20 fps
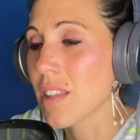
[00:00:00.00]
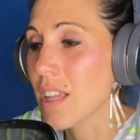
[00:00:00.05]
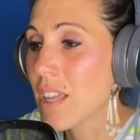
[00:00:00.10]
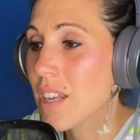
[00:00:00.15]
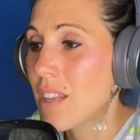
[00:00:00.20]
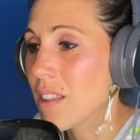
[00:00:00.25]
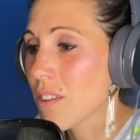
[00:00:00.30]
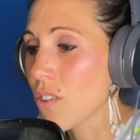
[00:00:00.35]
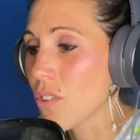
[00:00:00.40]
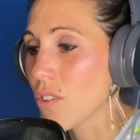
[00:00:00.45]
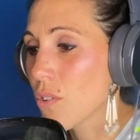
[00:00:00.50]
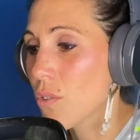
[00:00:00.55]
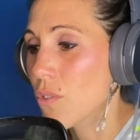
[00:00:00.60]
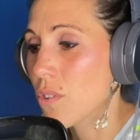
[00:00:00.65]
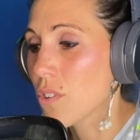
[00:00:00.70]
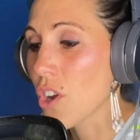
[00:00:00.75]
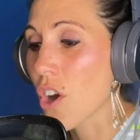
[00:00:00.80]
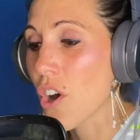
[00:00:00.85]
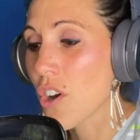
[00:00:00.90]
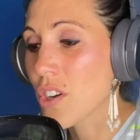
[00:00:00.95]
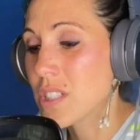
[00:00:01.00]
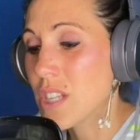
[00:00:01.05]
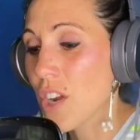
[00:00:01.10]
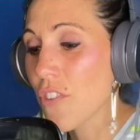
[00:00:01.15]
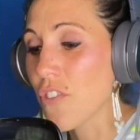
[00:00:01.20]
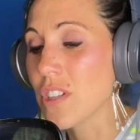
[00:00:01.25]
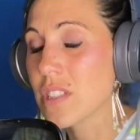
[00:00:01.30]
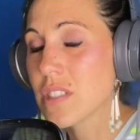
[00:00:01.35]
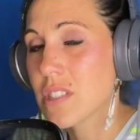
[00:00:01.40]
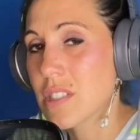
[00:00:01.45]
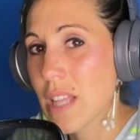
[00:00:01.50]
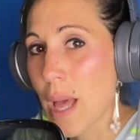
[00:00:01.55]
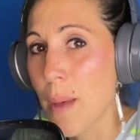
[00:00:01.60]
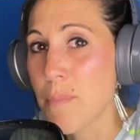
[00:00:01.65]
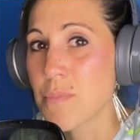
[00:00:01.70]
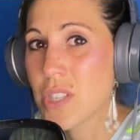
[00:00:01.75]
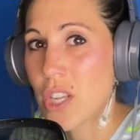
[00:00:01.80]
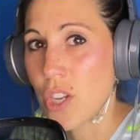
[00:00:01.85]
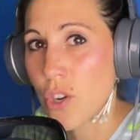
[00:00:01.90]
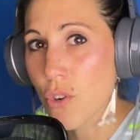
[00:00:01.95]
Lin- there are different
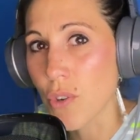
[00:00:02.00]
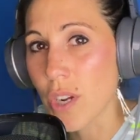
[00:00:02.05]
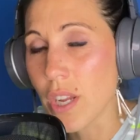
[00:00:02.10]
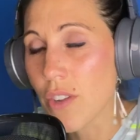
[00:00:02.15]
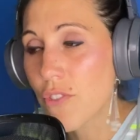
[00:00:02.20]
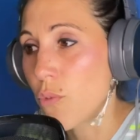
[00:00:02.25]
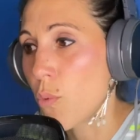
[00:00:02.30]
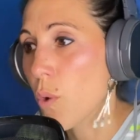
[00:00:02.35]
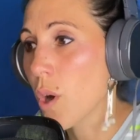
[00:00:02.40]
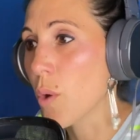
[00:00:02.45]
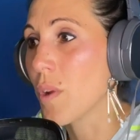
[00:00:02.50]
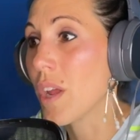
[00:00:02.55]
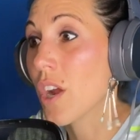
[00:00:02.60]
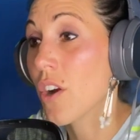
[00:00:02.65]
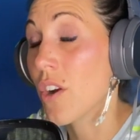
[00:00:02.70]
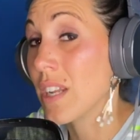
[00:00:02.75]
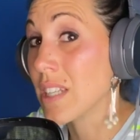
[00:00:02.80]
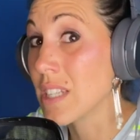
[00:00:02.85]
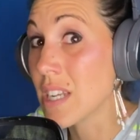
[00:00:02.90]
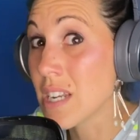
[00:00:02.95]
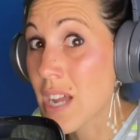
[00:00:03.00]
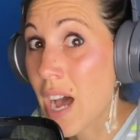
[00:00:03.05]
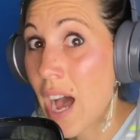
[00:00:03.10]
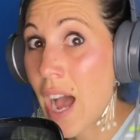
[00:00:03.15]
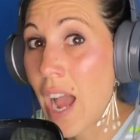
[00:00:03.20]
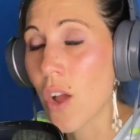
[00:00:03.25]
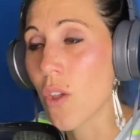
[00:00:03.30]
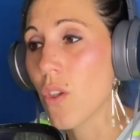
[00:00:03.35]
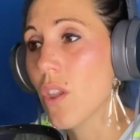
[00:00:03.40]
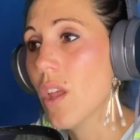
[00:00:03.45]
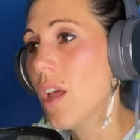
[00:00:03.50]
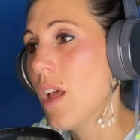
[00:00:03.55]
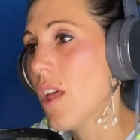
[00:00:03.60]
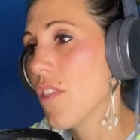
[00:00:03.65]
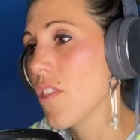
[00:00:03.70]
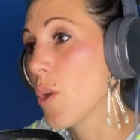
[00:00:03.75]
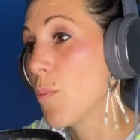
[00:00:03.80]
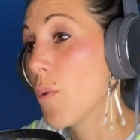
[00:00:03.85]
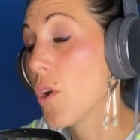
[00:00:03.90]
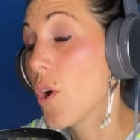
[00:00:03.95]
steps in grief where we are in denial,
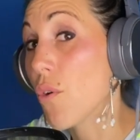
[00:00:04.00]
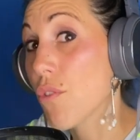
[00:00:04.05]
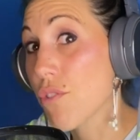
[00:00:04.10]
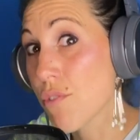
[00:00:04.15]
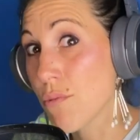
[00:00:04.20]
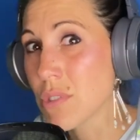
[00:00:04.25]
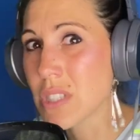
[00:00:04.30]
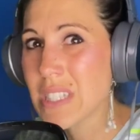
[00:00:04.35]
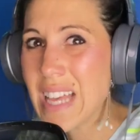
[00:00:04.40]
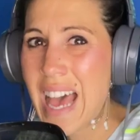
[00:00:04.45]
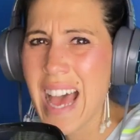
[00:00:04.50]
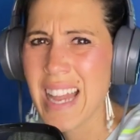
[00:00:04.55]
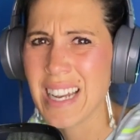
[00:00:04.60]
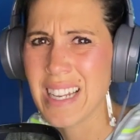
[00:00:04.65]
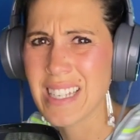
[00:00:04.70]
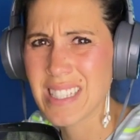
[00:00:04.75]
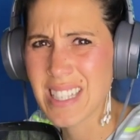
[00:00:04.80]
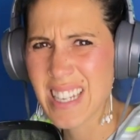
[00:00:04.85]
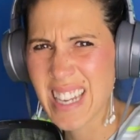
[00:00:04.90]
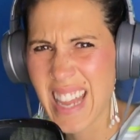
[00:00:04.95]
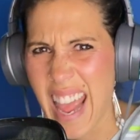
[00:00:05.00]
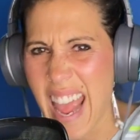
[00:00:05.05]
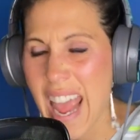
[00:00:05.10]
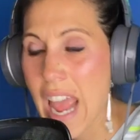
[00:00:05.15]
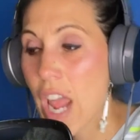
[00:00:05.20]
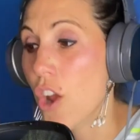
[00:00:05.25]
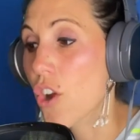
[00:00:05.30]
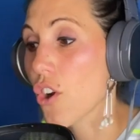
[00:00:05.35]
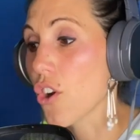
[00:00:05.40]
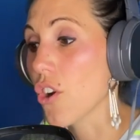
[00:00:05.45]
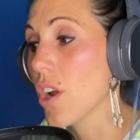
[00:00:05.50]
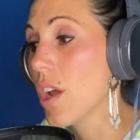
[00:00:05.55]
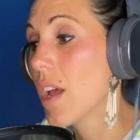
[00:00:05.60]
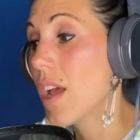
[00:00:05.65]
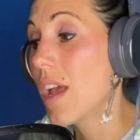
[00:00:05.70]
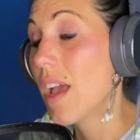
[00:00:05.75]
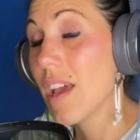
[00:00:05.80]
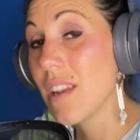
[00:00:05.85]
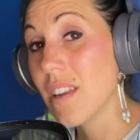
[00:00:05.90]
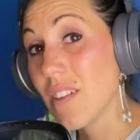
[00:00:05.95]
then we go through sadness and anger,
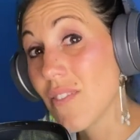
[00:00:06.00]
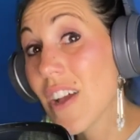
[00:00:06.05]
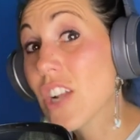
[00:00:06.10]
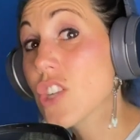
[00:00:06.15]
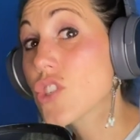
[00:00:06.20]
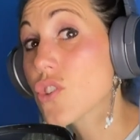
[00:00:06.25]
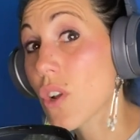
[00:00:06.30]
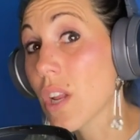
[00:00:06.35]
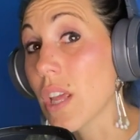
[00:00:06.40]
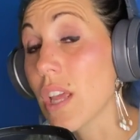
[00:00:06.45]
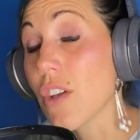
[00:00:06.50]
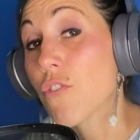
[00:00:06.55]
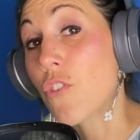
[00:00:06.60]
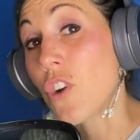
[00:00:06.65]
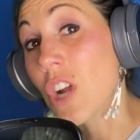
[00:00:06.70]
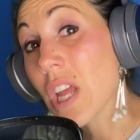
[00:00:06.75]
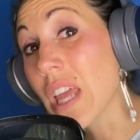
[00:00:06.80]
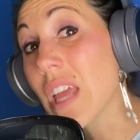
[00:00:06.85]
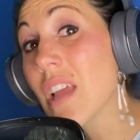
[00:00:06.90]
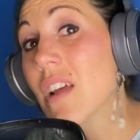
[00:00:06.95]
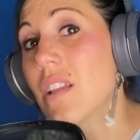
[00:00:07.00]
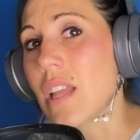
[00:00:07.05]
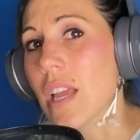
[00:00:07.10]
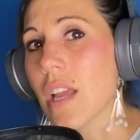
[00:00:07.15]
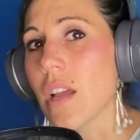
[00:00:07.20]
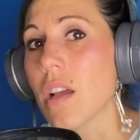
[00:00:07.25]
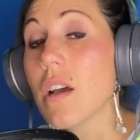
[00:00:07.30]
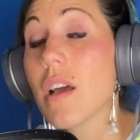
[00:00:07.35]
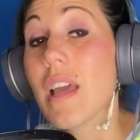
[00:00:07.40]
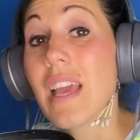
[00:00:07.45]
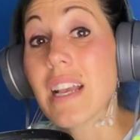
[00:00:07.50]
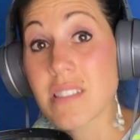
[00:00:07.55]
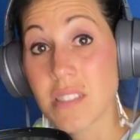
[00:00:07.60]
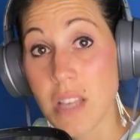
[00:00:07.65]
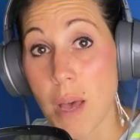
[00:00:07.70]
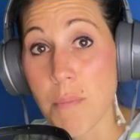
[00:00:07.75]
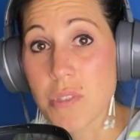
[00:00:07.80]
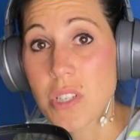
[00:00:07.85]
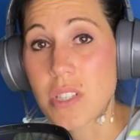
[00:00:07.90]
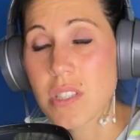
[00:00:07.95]
and eventually, if we're healing,
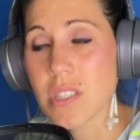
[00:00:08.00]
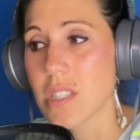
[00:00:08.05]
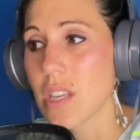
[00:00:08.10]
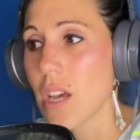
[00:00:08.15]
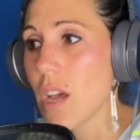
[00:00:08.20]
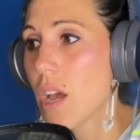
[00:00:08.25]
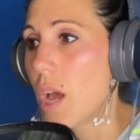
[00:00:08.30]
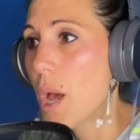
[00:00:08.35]
acceptance.